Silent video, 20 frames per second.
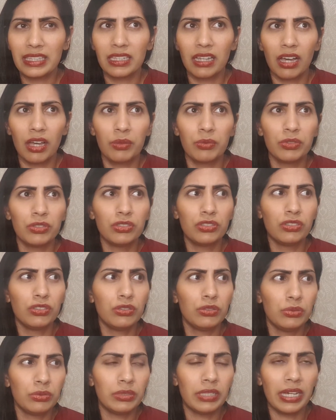that I would
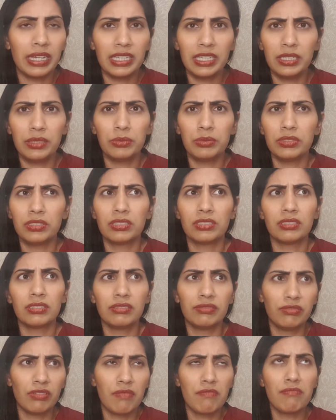do that he was
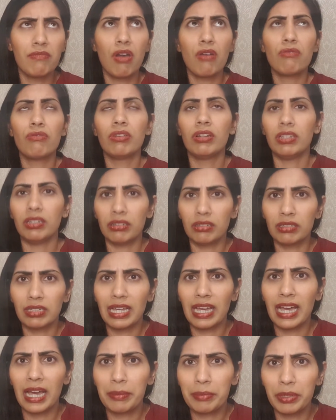remotely
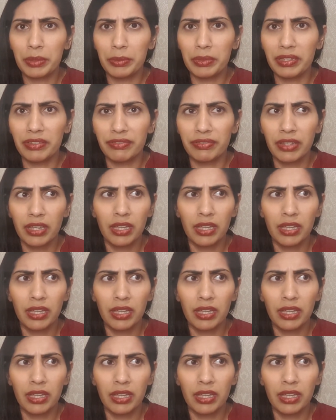unhappy with,